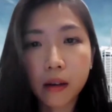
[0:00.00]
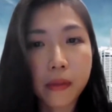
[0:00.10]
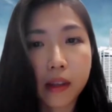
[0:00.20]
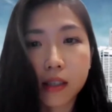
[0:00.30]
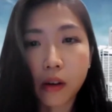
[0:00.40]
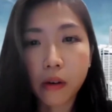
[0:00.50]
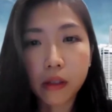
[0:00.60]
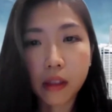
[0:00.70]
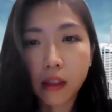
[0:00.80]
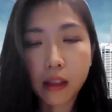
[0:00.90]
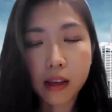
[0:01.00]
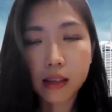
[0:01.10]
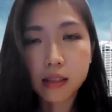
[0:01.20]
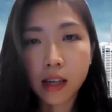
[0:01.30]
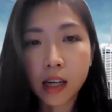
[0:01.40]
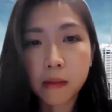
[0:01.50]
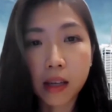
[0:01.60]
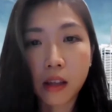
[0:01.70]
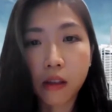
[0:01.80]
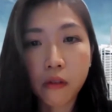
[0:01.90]
these take up
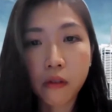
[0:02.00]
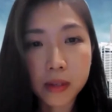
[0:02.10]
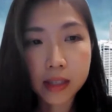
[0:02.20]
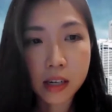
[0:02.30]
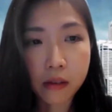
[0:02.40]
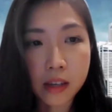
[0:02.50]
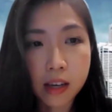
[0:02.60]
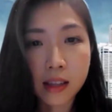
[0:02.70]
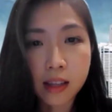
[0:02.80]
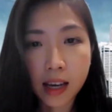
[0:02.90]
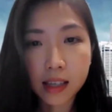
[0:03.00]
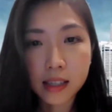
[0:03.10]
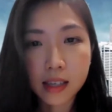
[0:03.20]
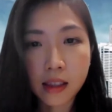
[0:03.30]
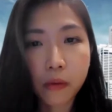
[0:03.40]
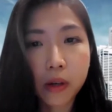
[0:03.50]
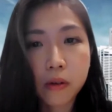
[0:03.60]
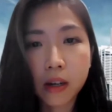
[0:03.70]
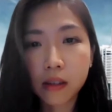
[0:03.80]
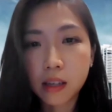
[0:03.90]
33% of the index, and then we go
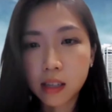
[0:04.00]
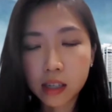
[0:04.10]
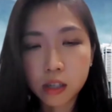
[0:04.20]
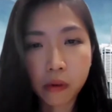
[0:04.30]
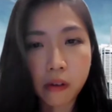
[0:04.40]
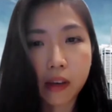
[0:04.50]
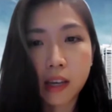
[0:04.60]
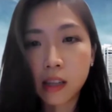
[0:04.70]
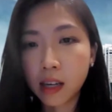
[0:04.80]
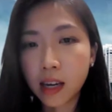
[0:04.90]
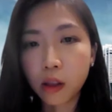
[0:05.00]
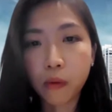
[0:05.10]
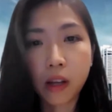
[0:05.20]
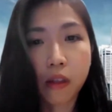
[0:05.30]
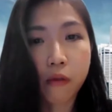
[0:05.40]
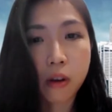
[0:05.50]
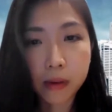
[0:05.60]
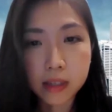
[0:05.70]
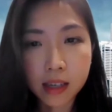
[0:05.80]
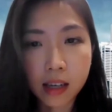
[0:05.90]
down the list with India at
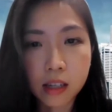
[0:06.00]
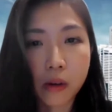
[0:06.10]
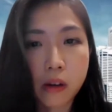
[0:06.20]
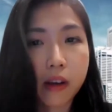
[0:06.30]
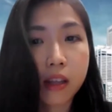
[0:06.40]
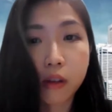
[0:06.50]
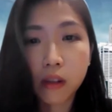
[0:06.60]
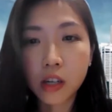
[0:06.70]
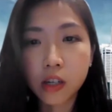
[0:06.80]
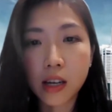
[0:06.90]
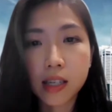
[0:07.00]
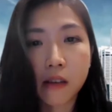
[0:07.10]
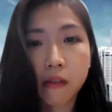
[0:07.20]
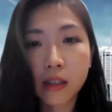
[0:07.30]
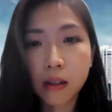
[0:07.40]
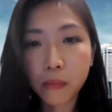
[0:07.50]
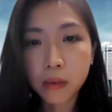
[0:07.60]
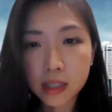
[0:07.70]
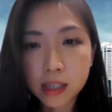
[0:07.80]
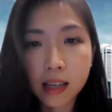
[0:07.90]
23%, with Indonesia at 17%,
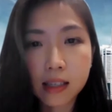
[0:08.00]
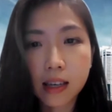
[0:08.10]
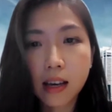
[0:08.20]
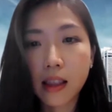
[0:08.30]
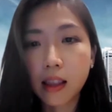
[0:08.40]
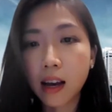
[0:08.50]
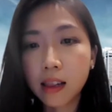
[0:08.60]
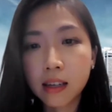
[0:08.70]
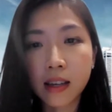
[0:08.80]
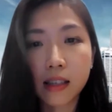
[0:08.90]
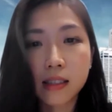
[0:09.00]
Thailand at